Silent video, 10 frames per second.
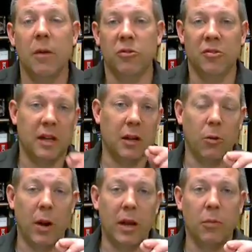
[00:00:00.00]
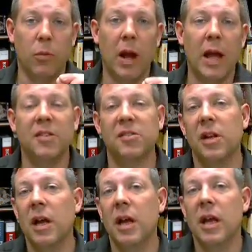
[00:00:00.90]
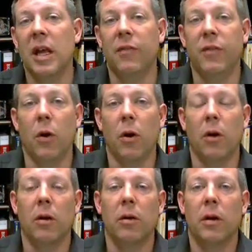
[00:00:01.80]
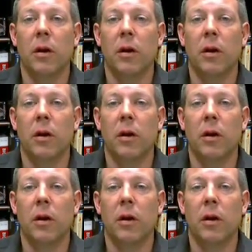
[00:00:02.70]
which is like a grain of rice. If you're